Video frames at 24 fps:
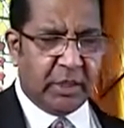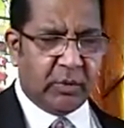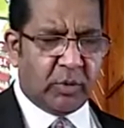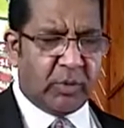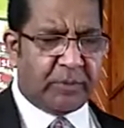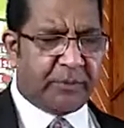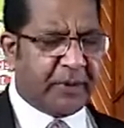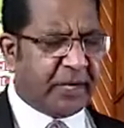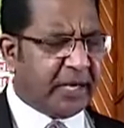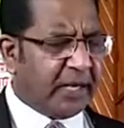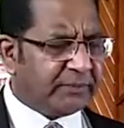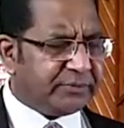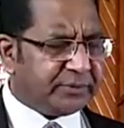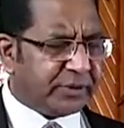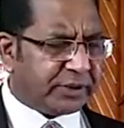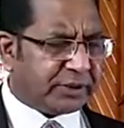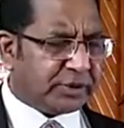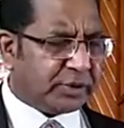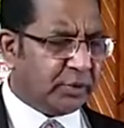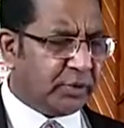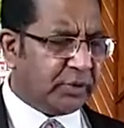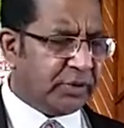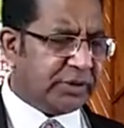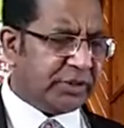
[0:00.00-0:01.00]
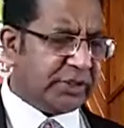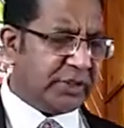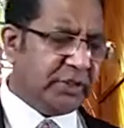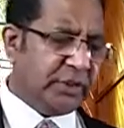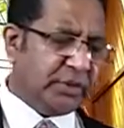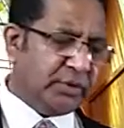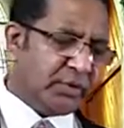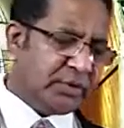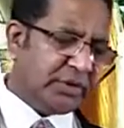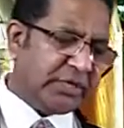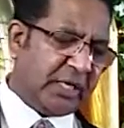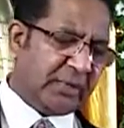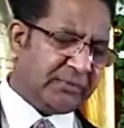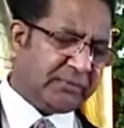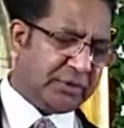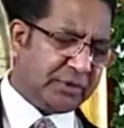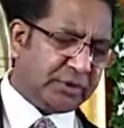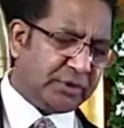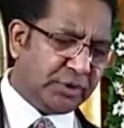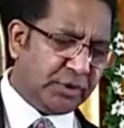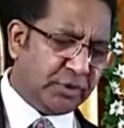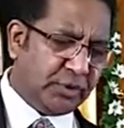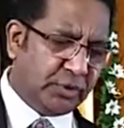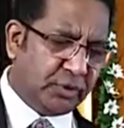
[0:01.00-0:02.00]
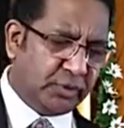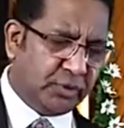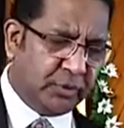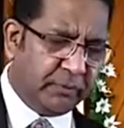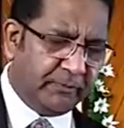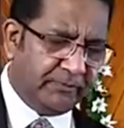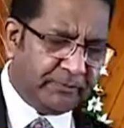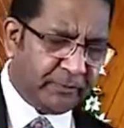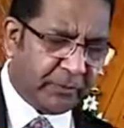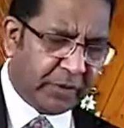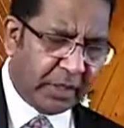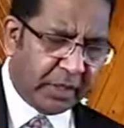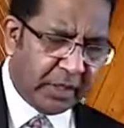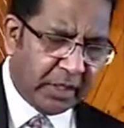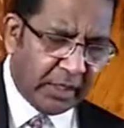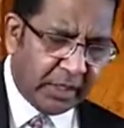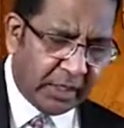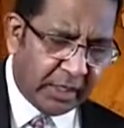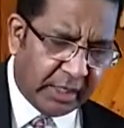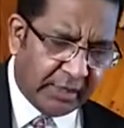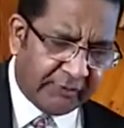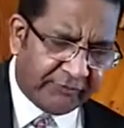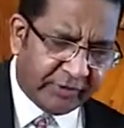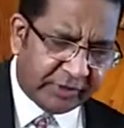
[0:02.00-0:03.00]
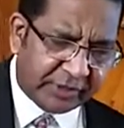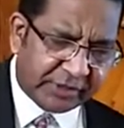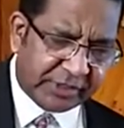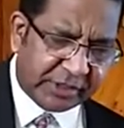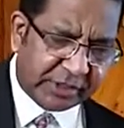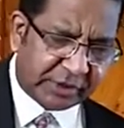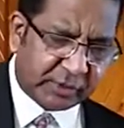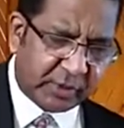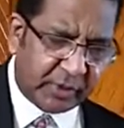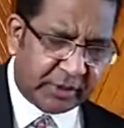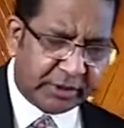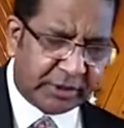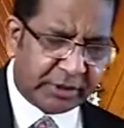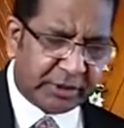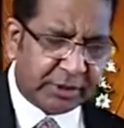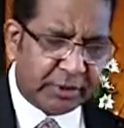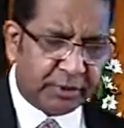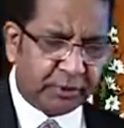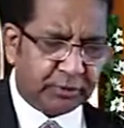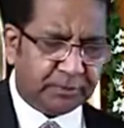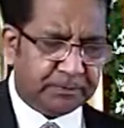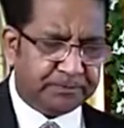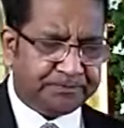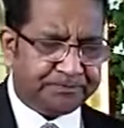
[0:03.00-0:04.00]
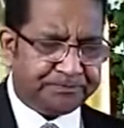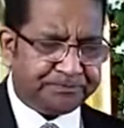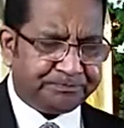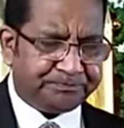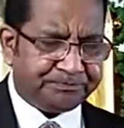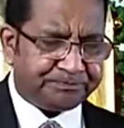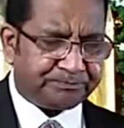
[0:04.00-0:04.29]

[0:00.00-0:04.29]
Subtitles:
We pick up the stories in Luke chapter 2, verses 22.